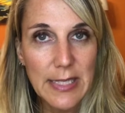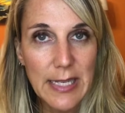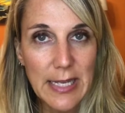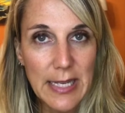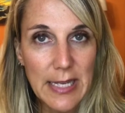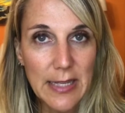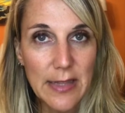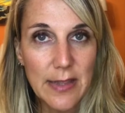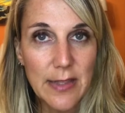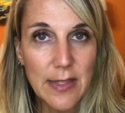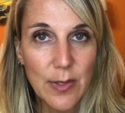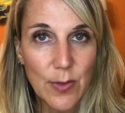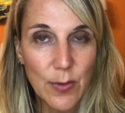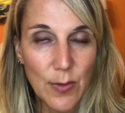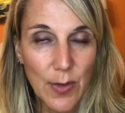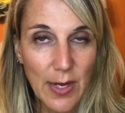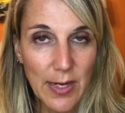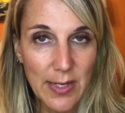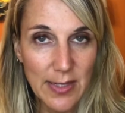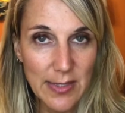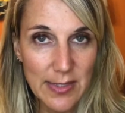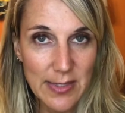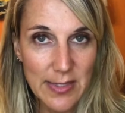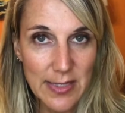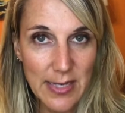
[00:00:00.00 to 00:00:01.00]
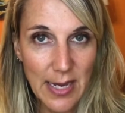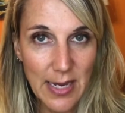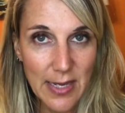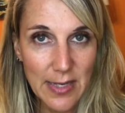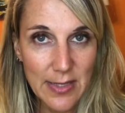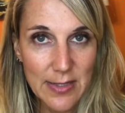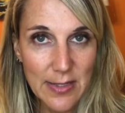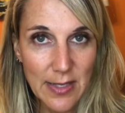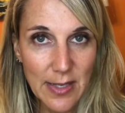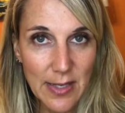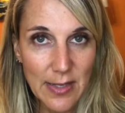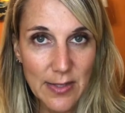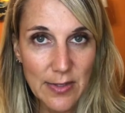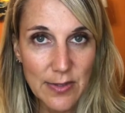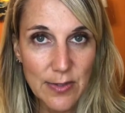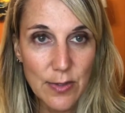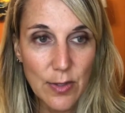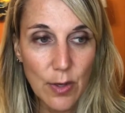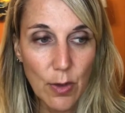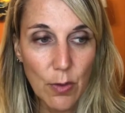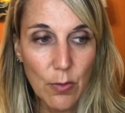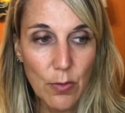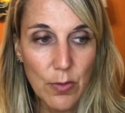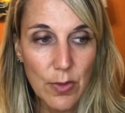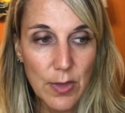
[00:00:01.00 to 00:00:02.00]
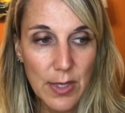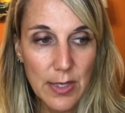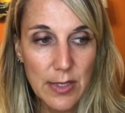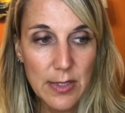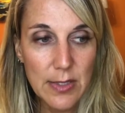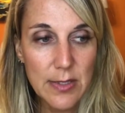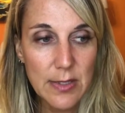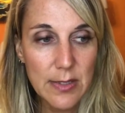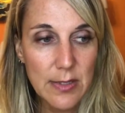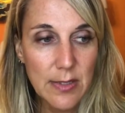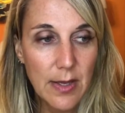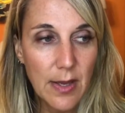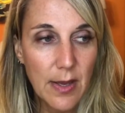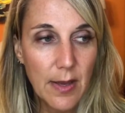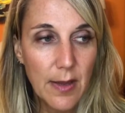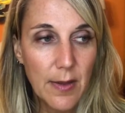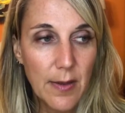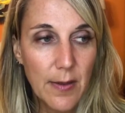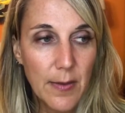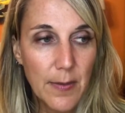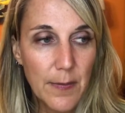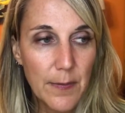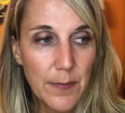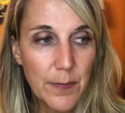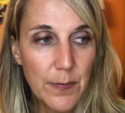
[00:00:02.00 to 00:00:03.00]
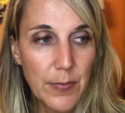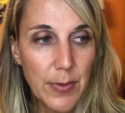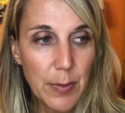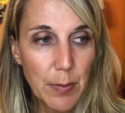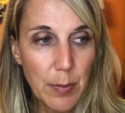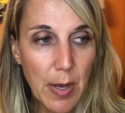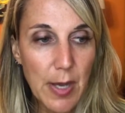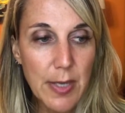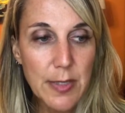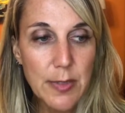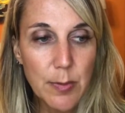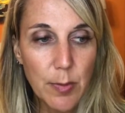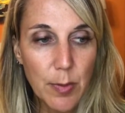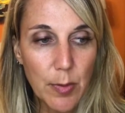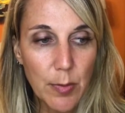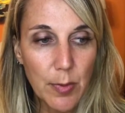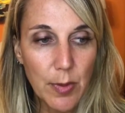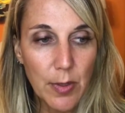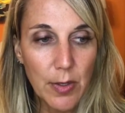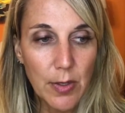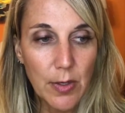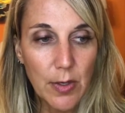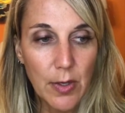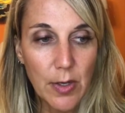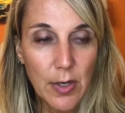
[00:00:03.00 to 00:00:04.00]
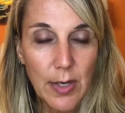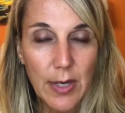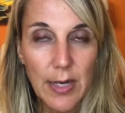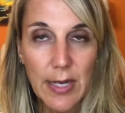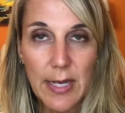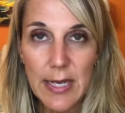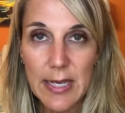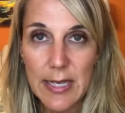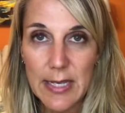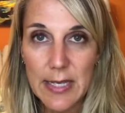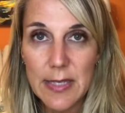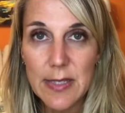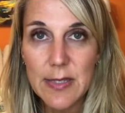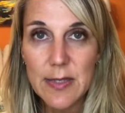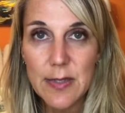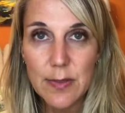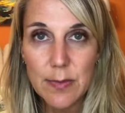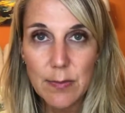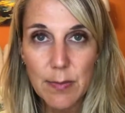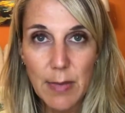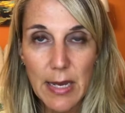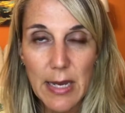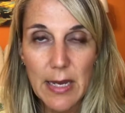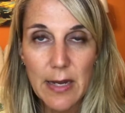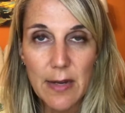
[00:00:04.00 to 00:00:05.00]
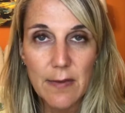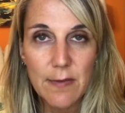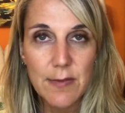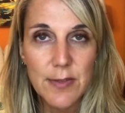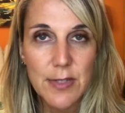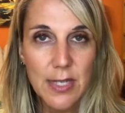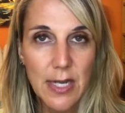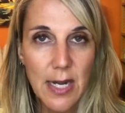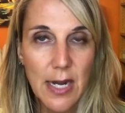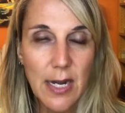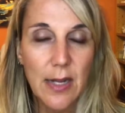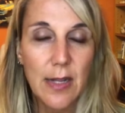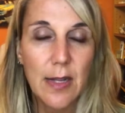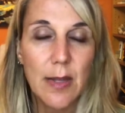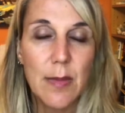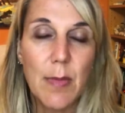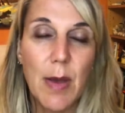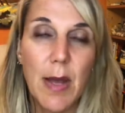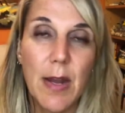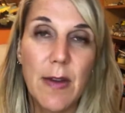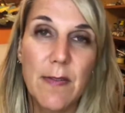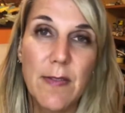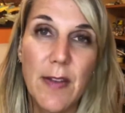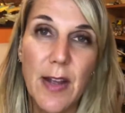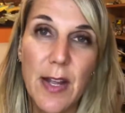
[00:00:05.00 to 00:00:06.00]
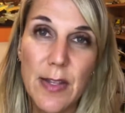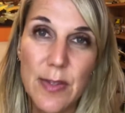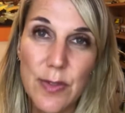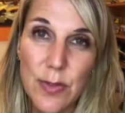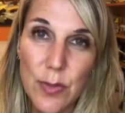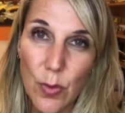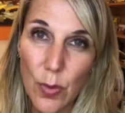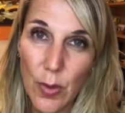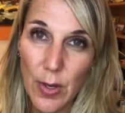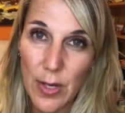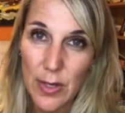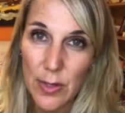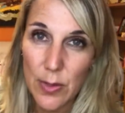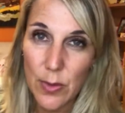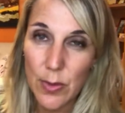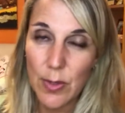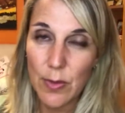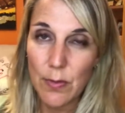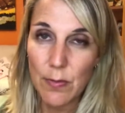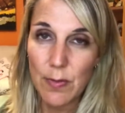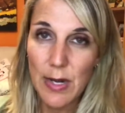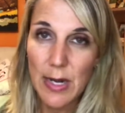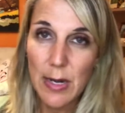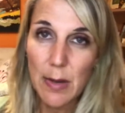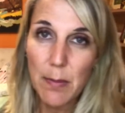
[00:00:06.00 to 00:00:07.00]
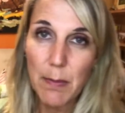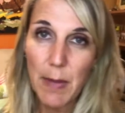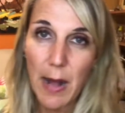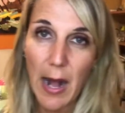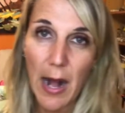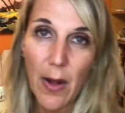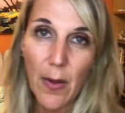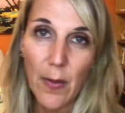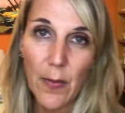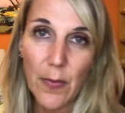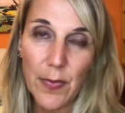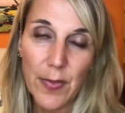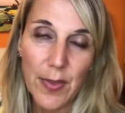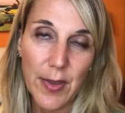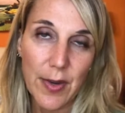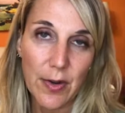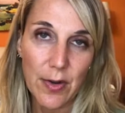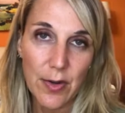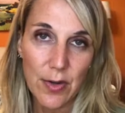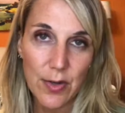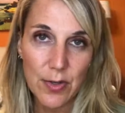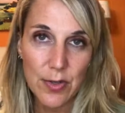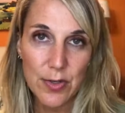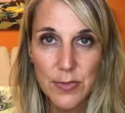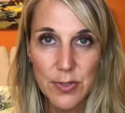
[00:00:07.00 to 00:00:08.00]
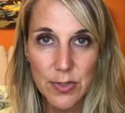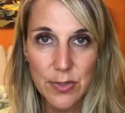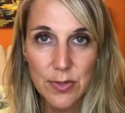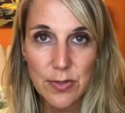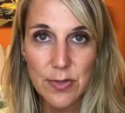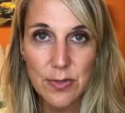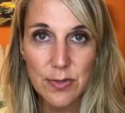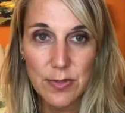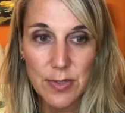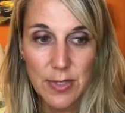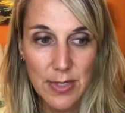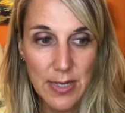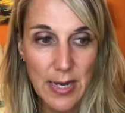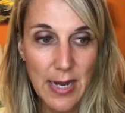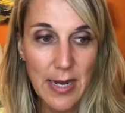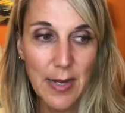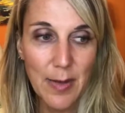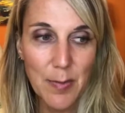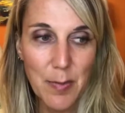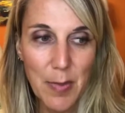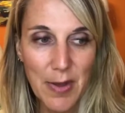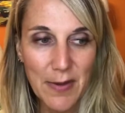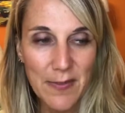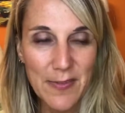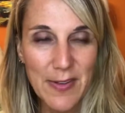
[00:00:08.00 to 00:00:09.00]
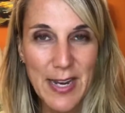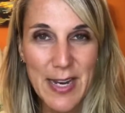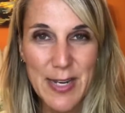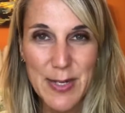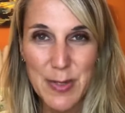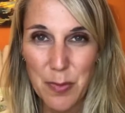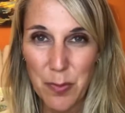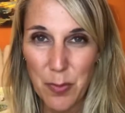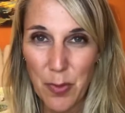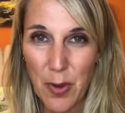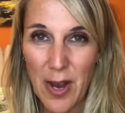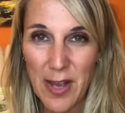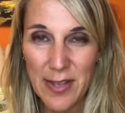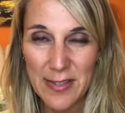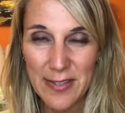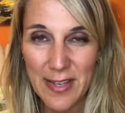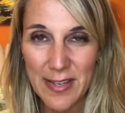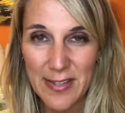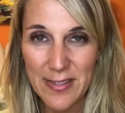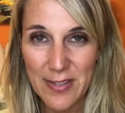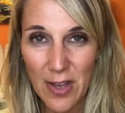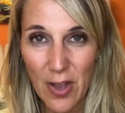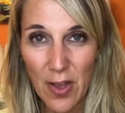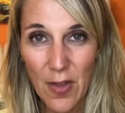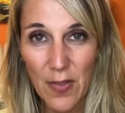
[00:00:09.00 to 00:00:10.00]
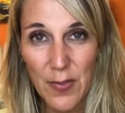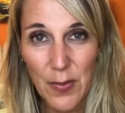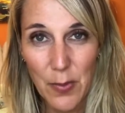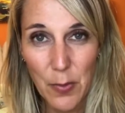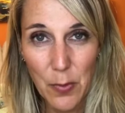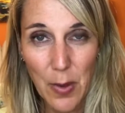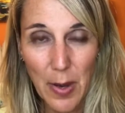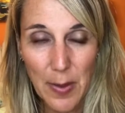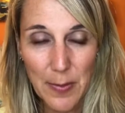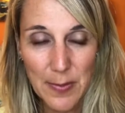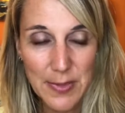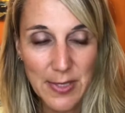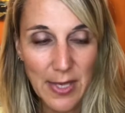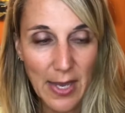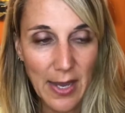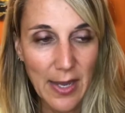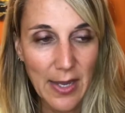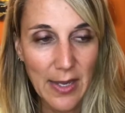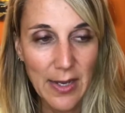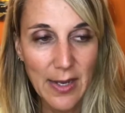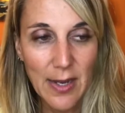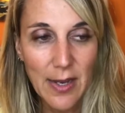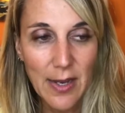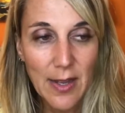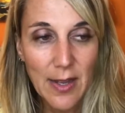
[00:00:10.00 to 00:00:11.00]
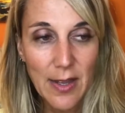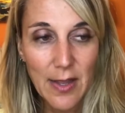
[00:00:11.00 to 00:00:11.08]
in the United States, and so this Impossible Burger is made of genetically modified soy, and you can read about their genetic modification process on their website.